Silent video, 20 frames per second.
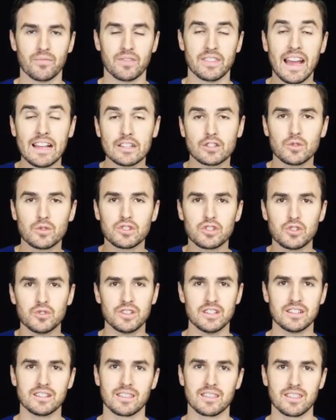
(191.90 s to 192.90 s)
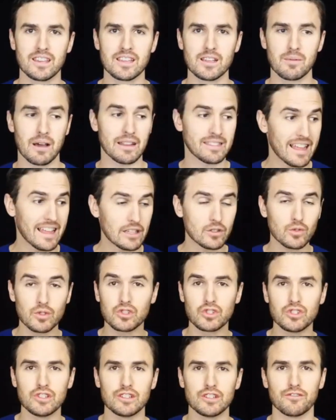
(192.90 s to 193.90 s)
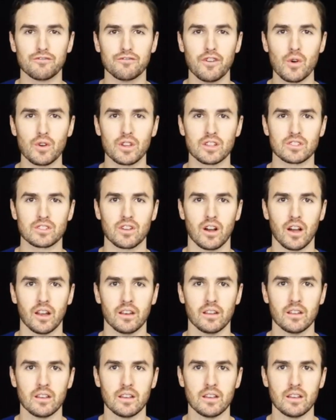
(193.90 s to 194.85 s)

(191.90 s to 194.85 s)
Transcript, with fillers: That's what you need to think about. That's what you need to focus on.